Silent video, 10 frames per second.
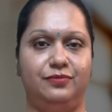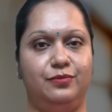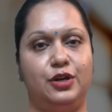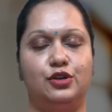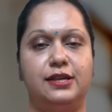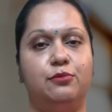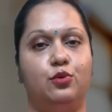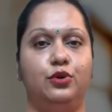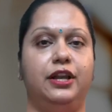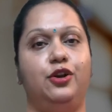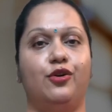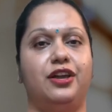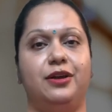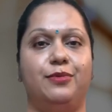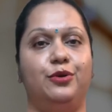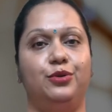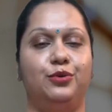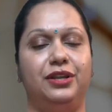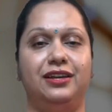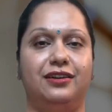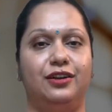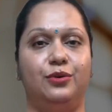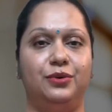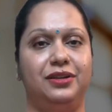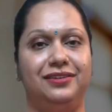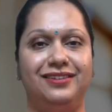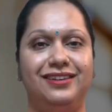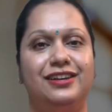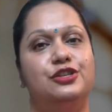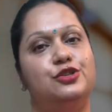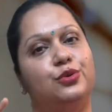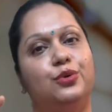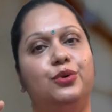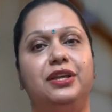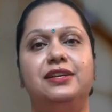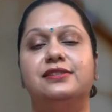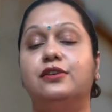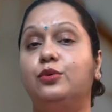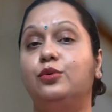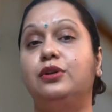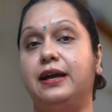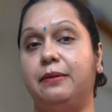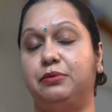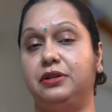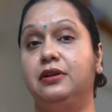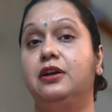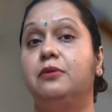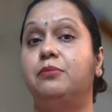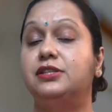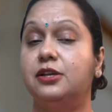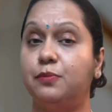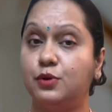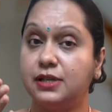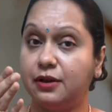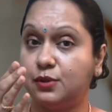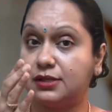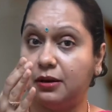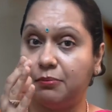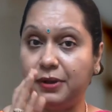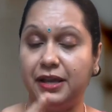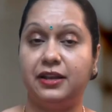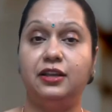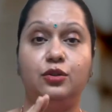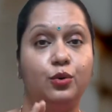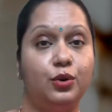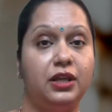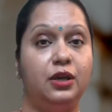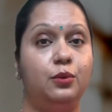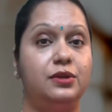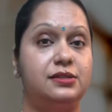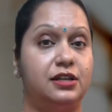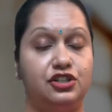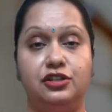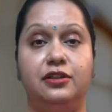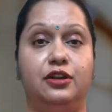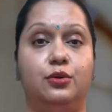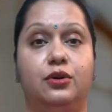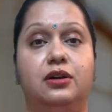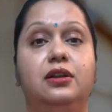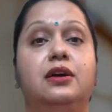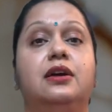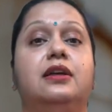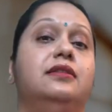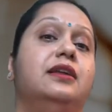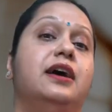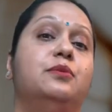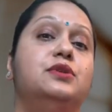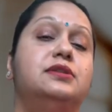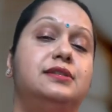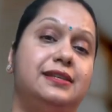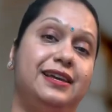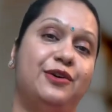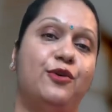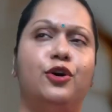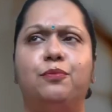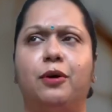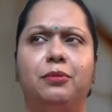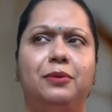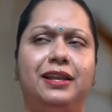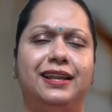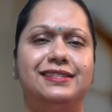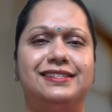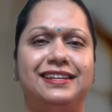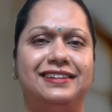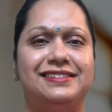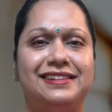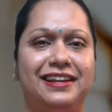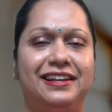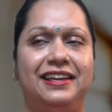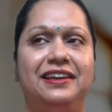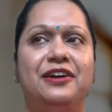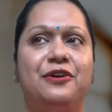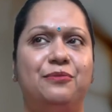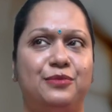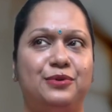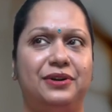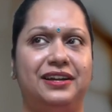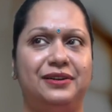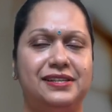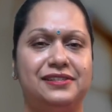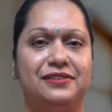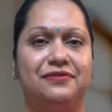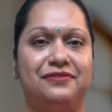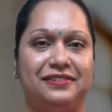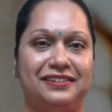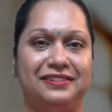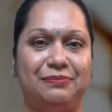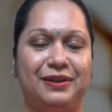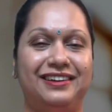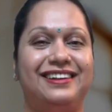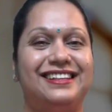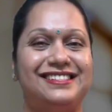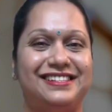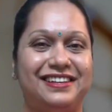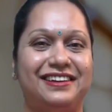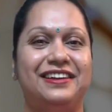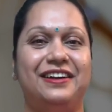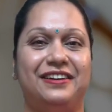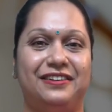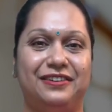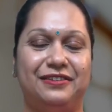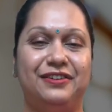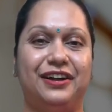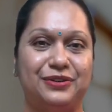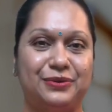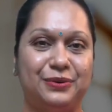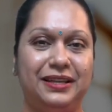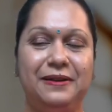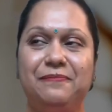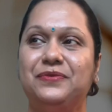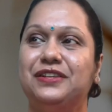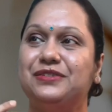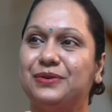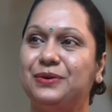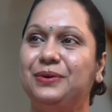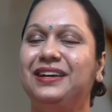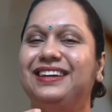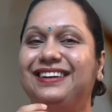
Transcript: because I'm only talking about Dhoni alone here. So Dhoni is a cool captain. But suppose I was comparing Dhoni with Sachin Tendulkar, then I would say, or probably let's take a slightly more aggressive player. Let's take Virat Kohli. So